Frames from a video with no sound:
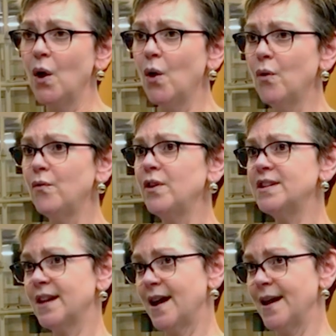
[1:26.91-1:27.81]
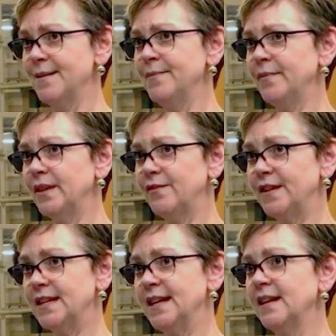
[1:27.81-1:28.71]
Over time, the
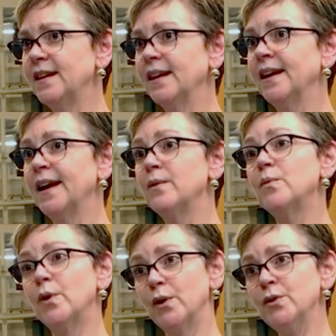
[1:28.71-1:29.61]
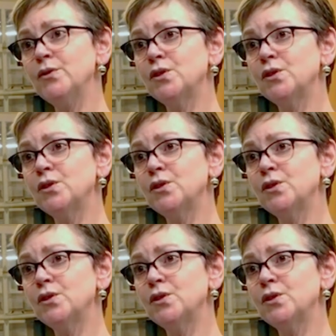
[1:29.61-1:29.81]
fatigue can get worse,